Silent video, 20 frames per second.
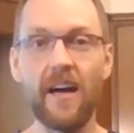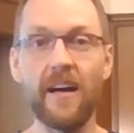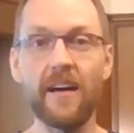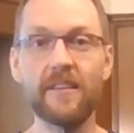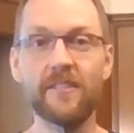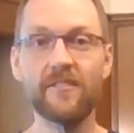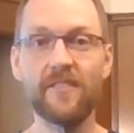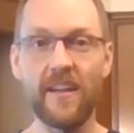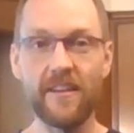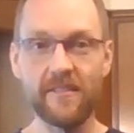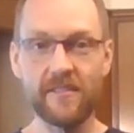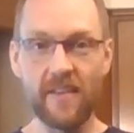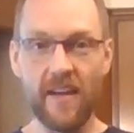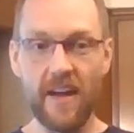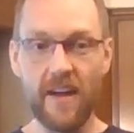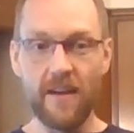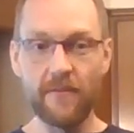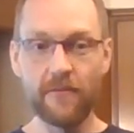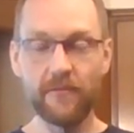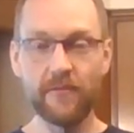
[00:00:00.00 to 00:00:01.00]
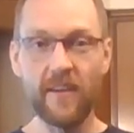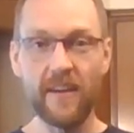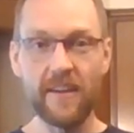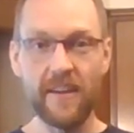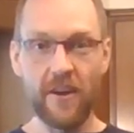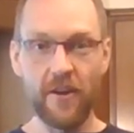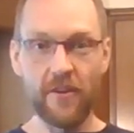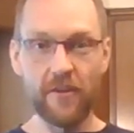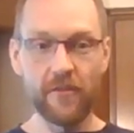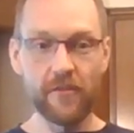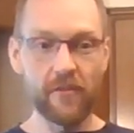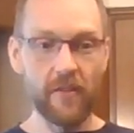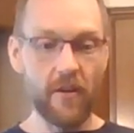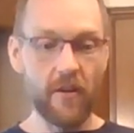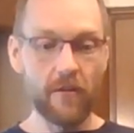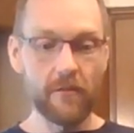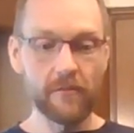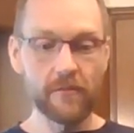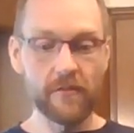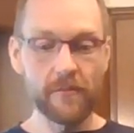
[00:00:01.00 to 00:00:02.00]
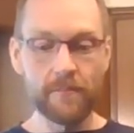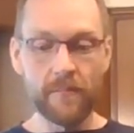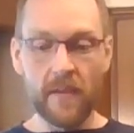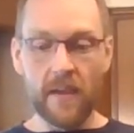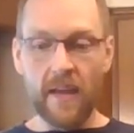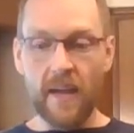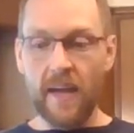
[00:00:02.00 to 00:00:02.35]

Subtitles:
Stay safe. Take care of yourselves.